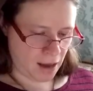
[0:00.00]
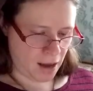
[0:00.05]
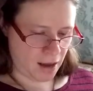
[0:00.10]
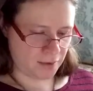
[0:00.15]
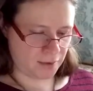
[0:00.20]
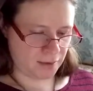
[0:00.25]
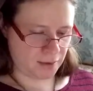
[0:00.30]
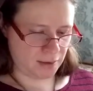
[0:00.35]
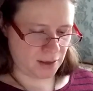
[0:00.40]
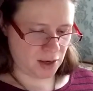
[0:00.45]

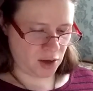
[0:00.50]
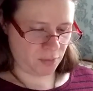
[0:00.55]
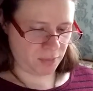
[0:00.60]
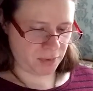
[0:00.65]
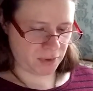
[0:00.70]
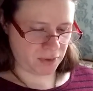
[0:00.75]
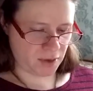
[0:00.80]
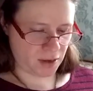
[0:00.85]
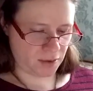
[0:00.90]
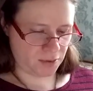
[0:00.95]
As he knelt
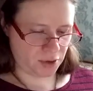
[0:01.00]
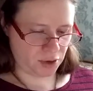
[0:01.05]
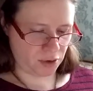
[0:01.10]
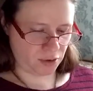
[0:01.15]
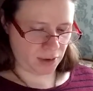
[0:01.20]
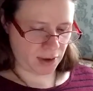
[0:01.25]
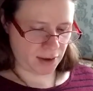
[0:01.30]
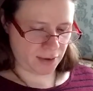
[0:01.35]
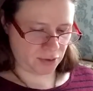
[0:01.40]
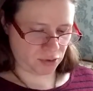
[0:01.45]
beside their
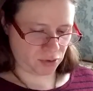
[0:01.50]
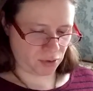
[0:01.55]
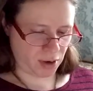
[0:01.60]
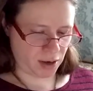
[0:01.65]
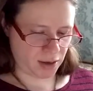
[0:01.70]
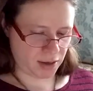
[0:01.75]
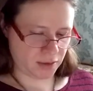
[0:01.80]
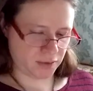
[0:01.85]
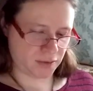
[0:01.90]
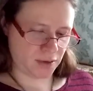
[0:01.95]
graves,
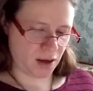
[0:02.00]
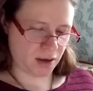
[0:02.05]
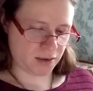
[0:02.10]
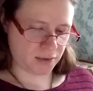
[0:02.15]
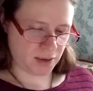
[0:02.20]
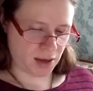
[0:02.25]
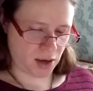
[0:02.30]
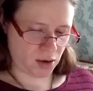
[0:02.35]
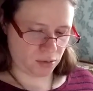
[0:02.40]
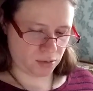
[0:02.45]
crying his
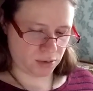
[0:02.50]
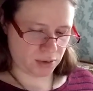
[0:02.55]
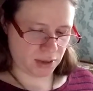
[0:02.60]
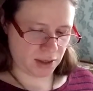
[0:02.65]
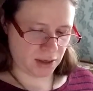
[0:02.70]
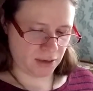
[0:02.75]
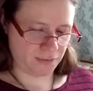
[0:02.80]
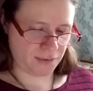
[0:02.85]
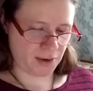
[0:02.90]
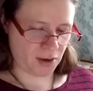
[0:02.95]
eyes out,
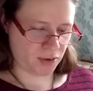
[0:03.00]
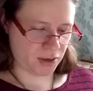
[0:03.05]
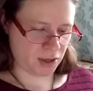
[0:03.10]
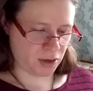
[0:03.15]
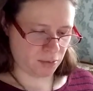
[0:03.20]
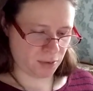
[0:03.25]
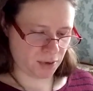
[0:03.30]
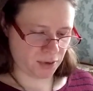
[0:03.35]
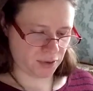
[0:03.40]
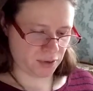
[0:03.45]
he felt
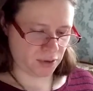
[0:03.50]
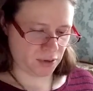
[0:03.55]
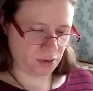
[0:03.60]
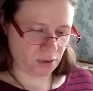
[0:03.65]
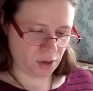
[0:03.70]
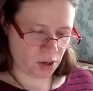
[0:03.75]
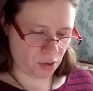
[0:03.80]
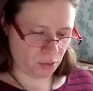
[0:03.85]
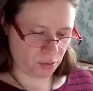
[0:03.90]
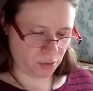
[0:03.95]
he wasn't
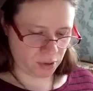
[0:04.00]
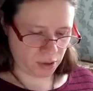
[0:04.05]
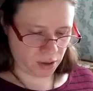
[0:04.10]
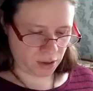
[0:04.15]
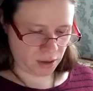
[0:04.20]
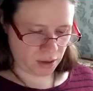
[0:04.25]
alone.